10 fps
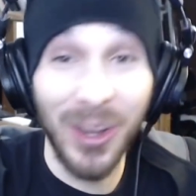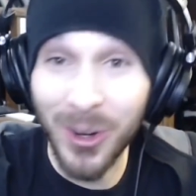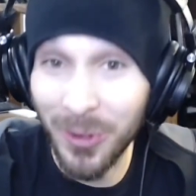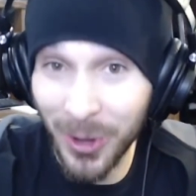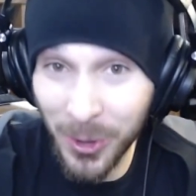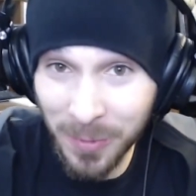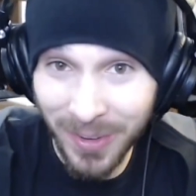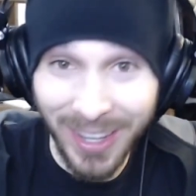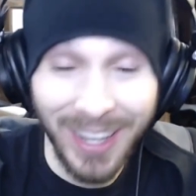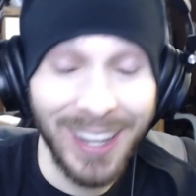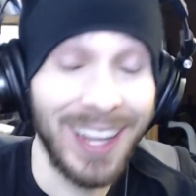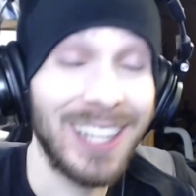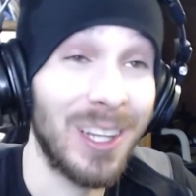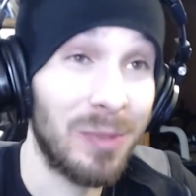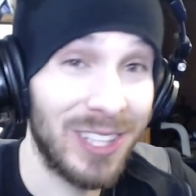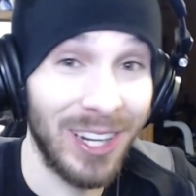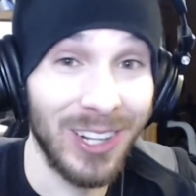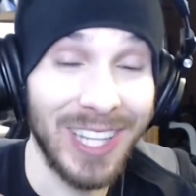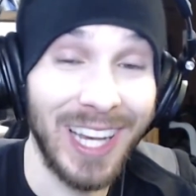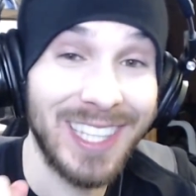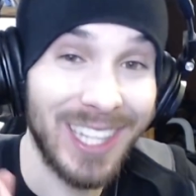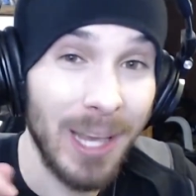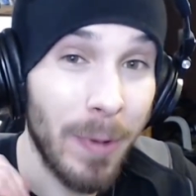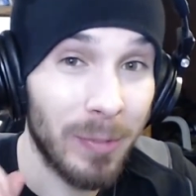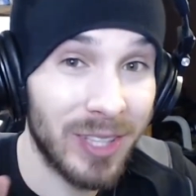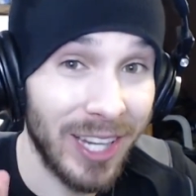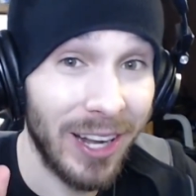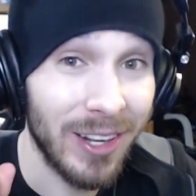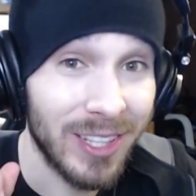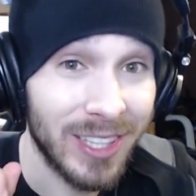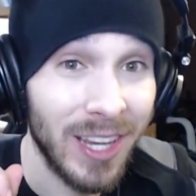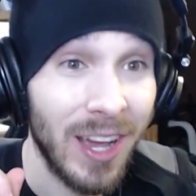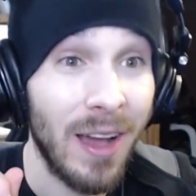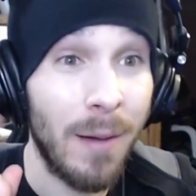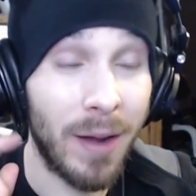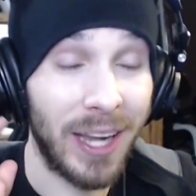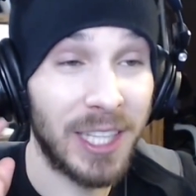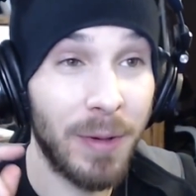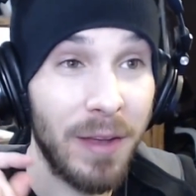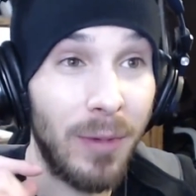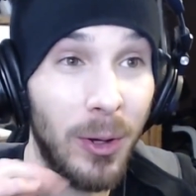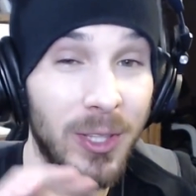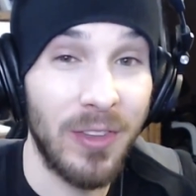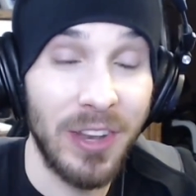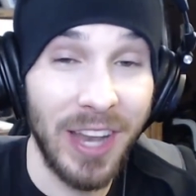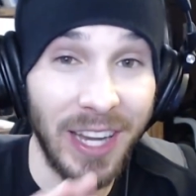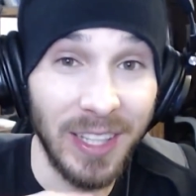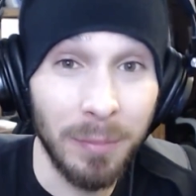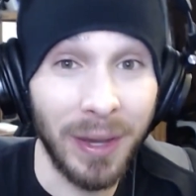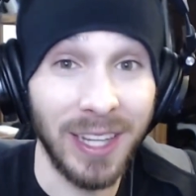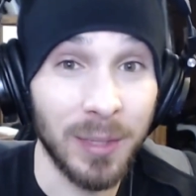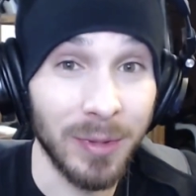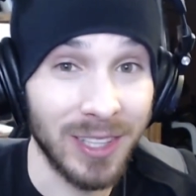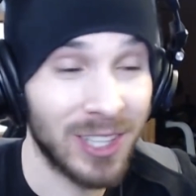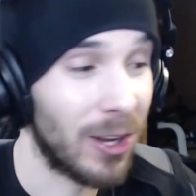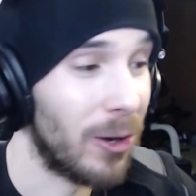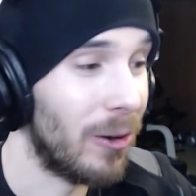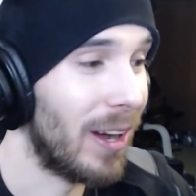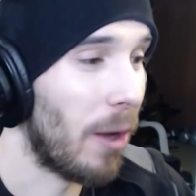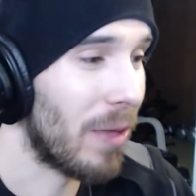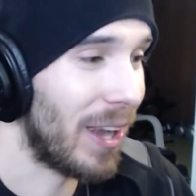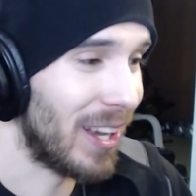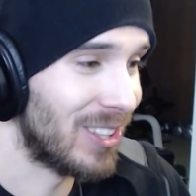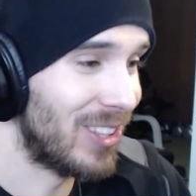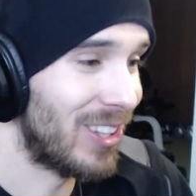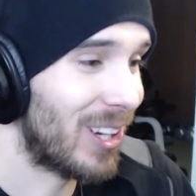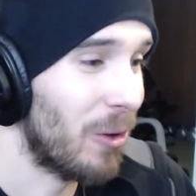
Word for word: have my own room. It's upstairs. I sleep upstairs, but I spend most of the day in the basement. So I hope that answers